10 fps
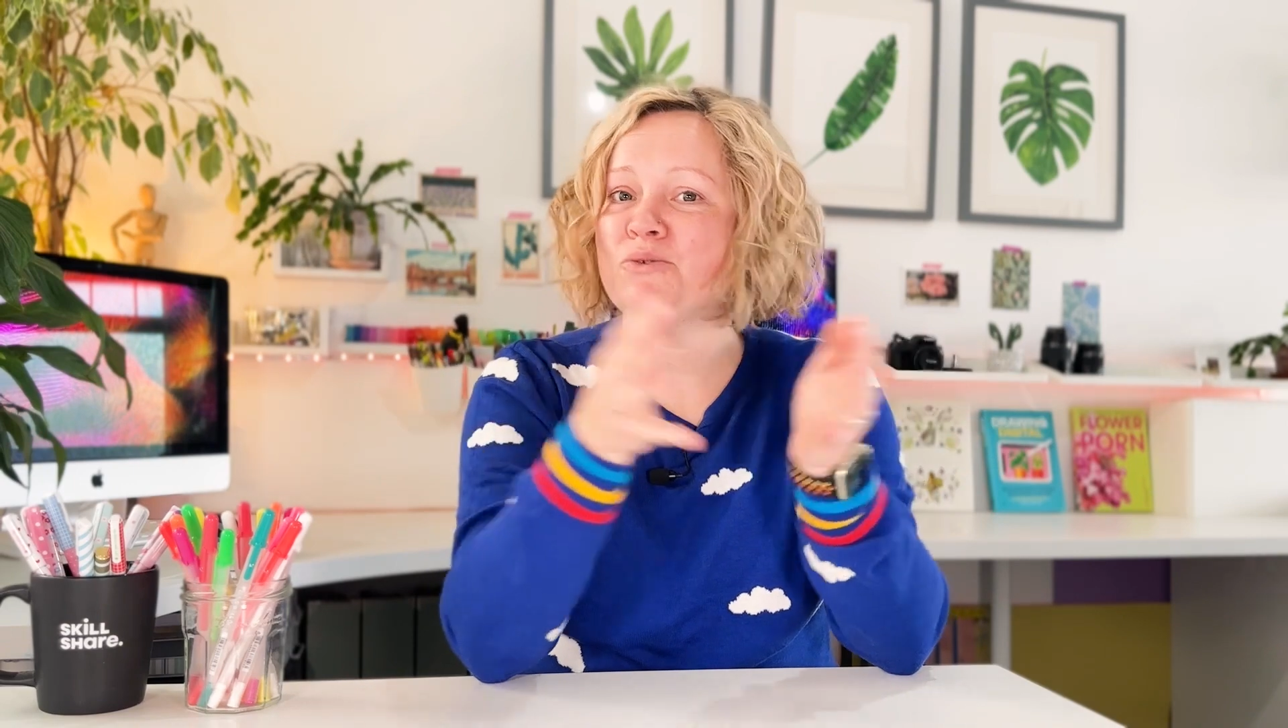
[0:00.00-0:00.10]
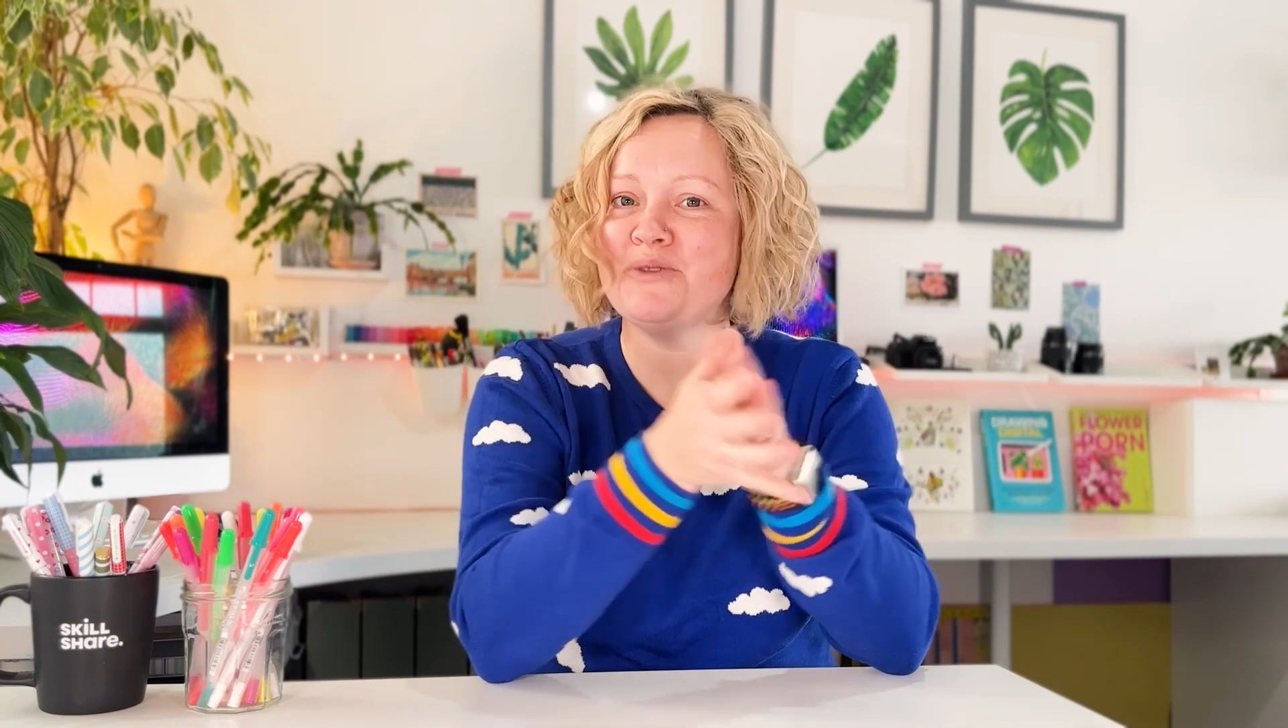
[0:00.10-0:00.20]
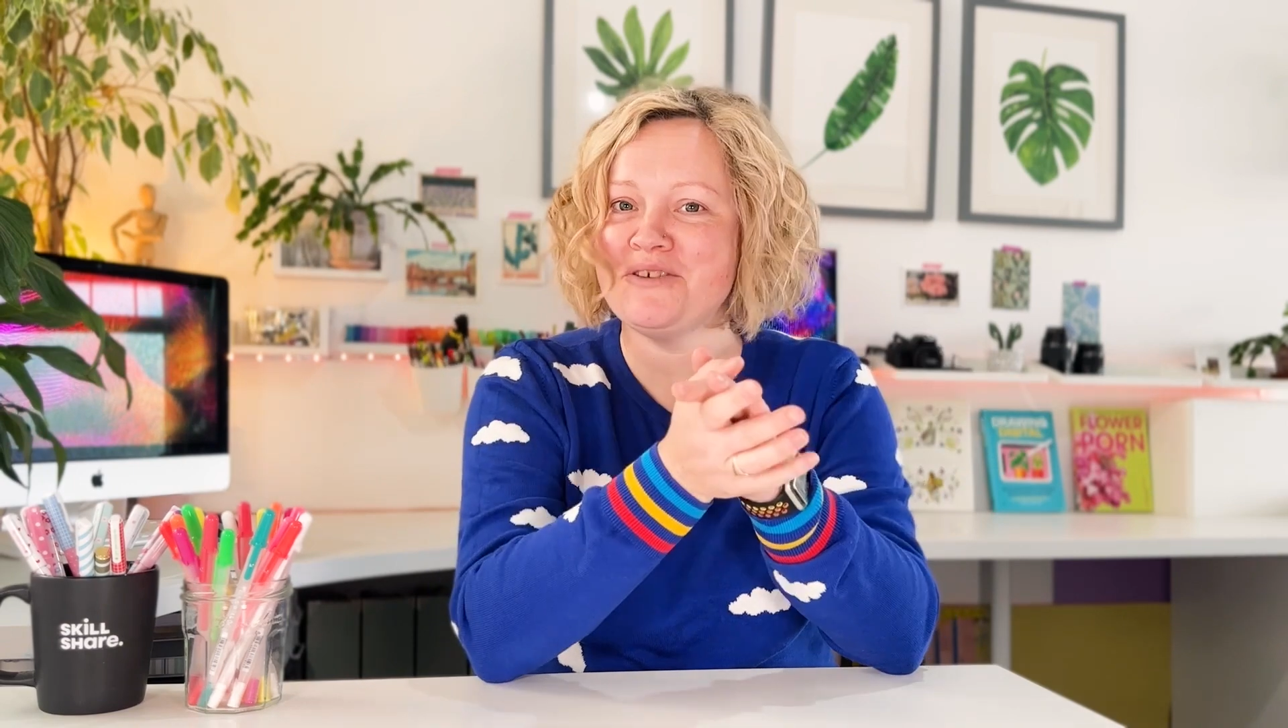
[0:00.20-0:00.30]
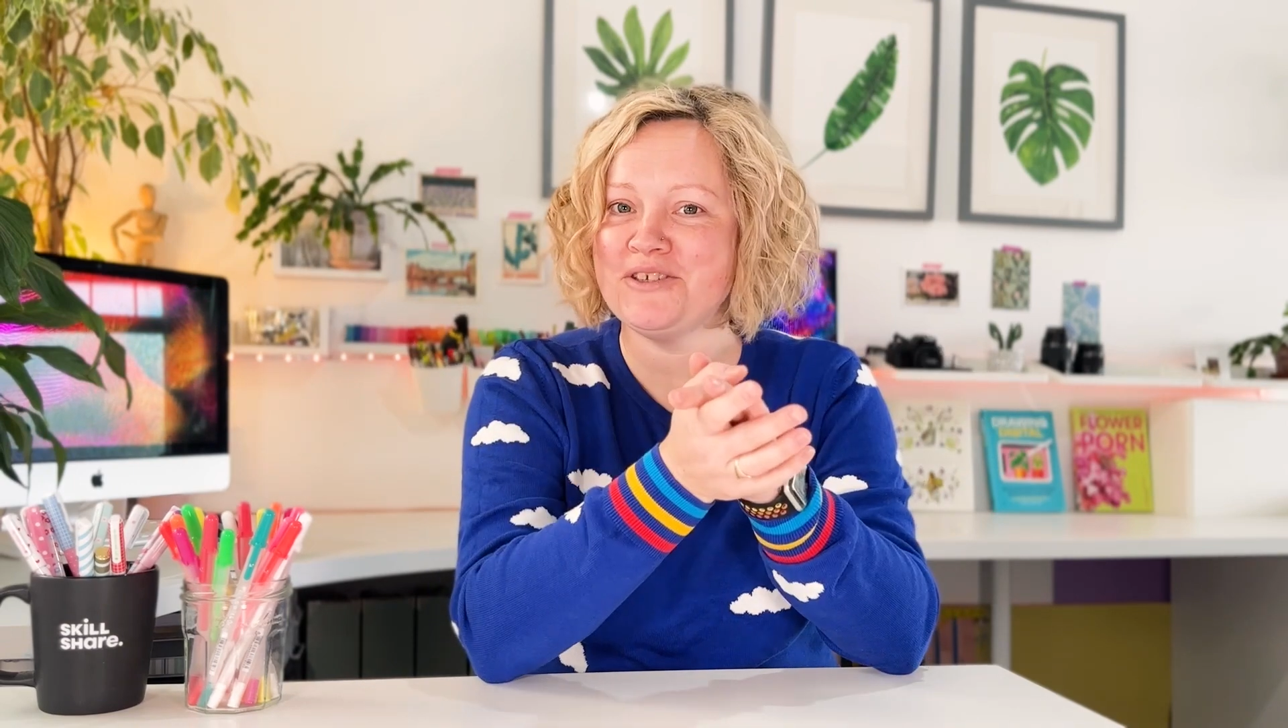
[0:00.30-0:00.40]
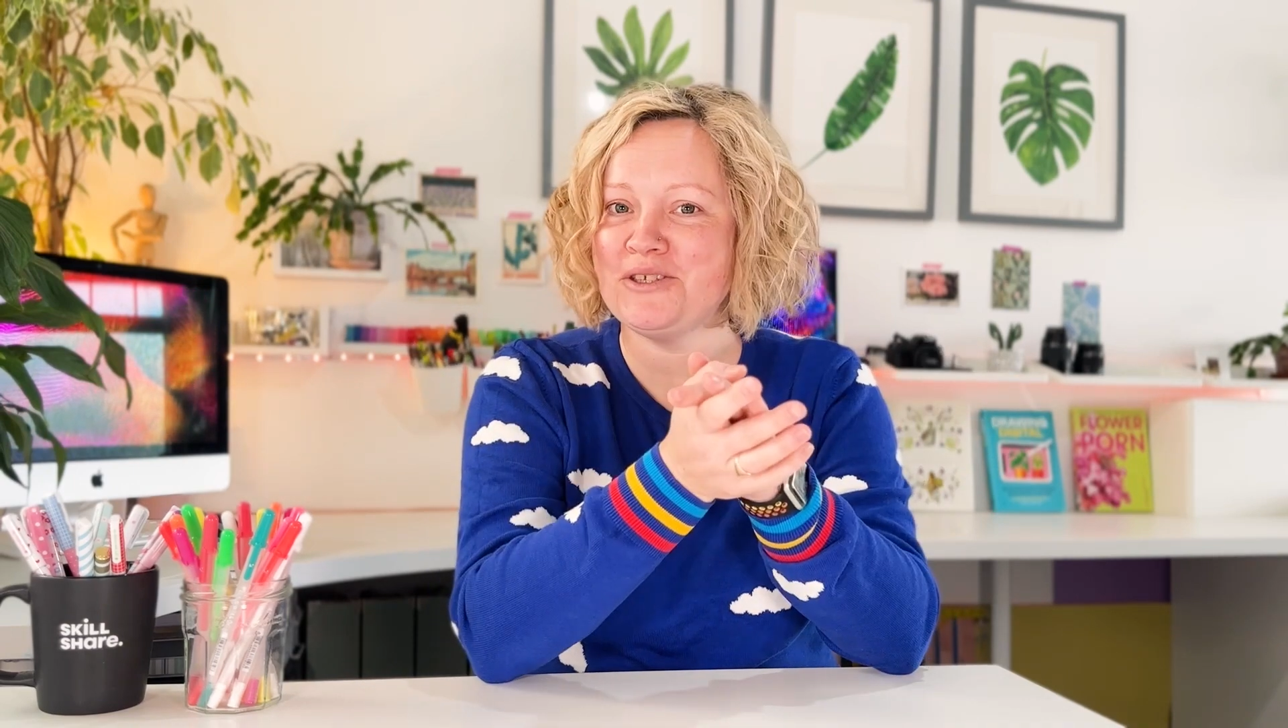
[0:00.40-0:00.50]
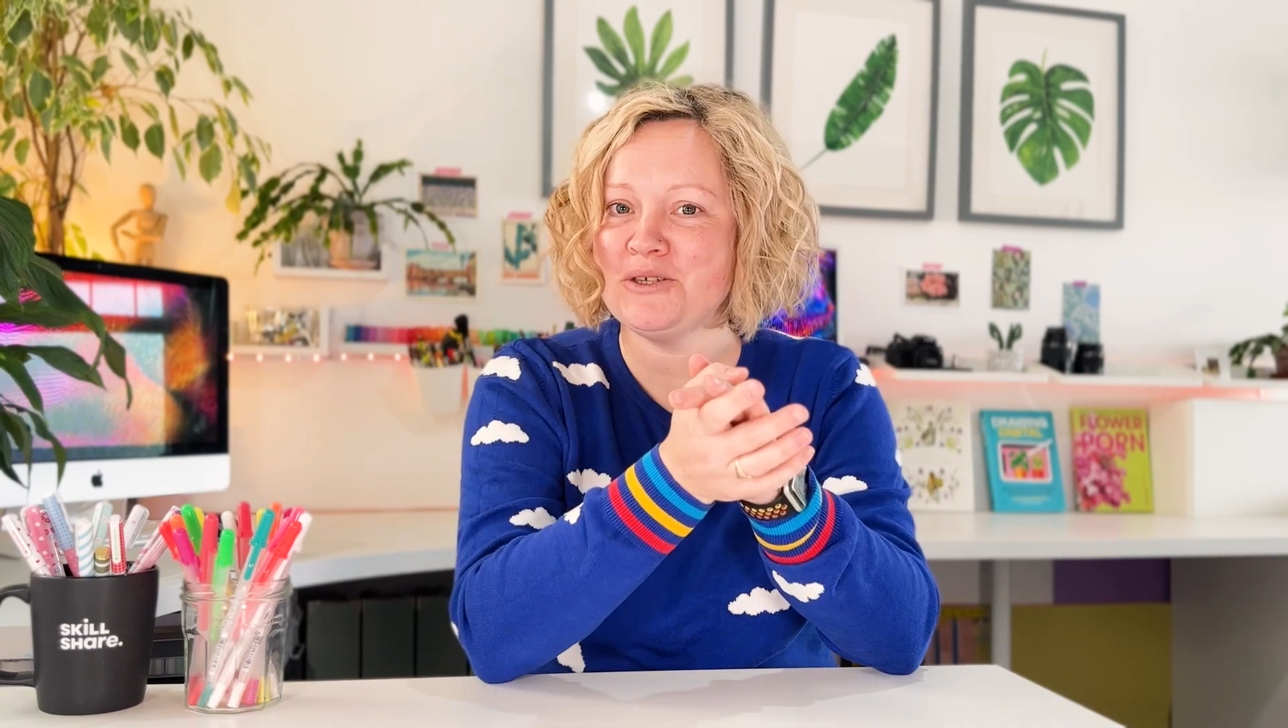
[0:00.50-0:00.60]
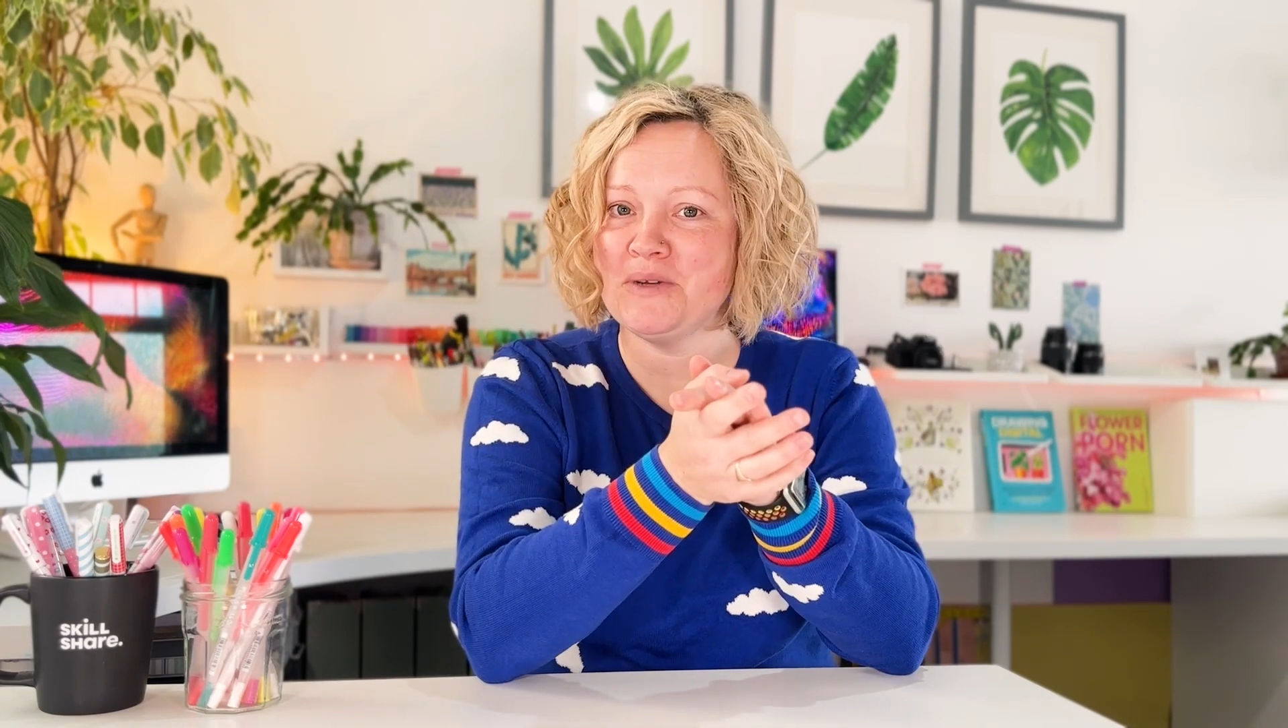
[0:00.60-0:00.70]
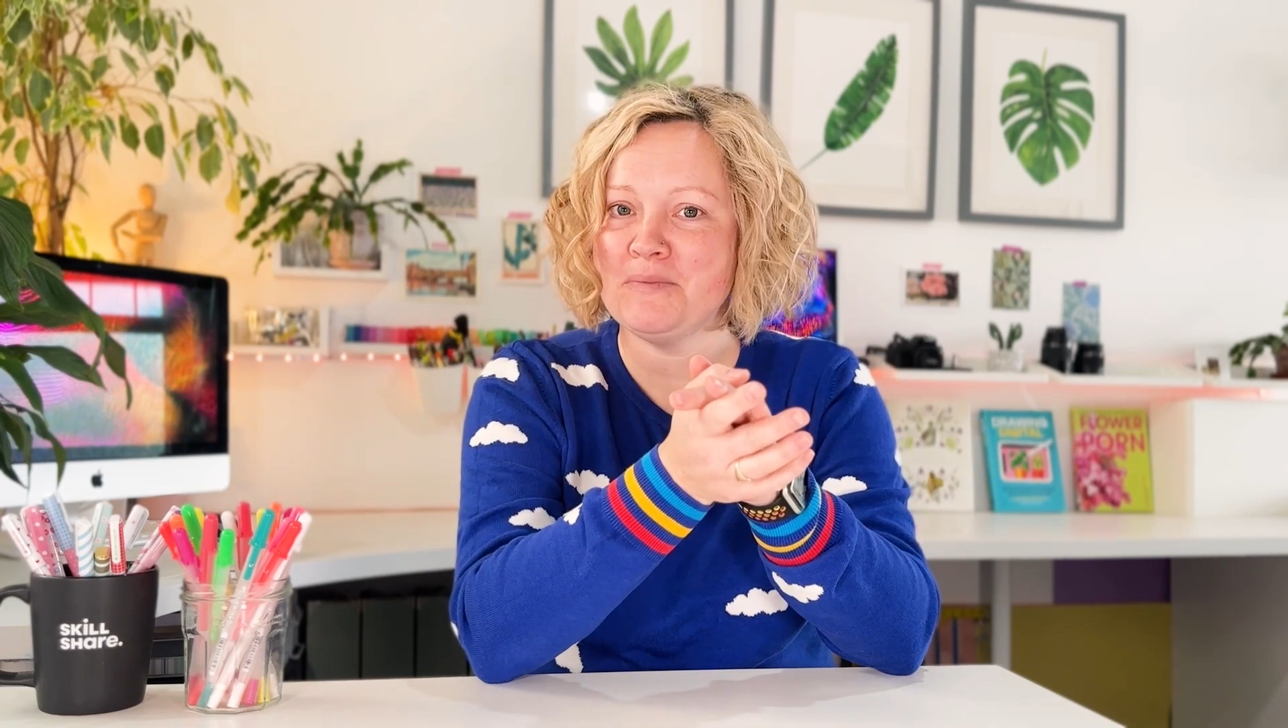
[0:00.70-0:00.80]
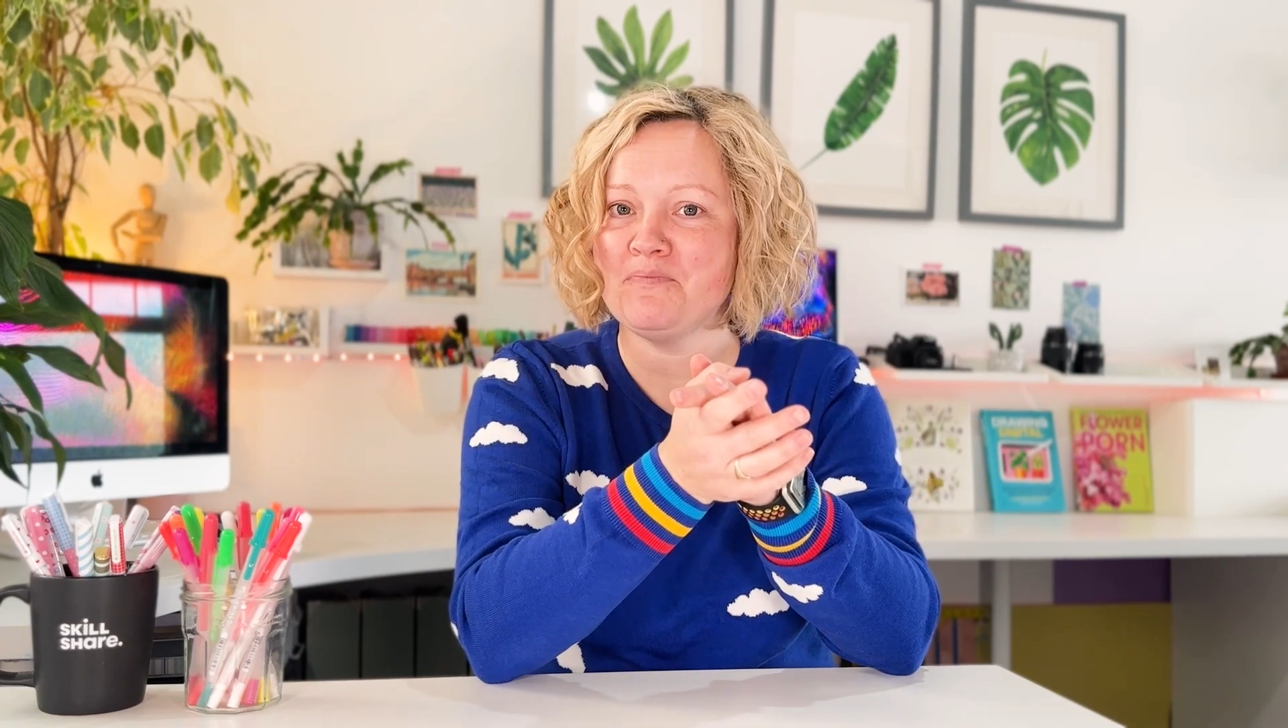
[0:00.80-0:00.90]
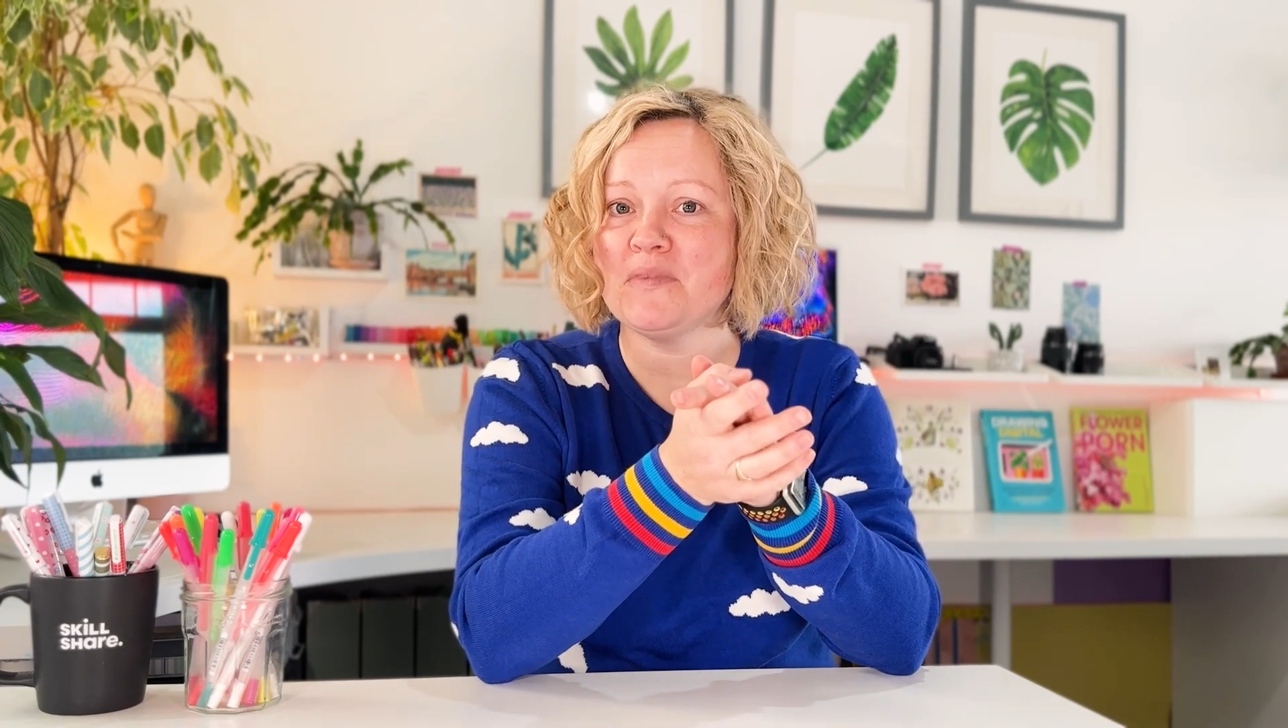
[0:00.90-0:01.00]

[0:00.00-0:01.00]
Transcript: all there is to it.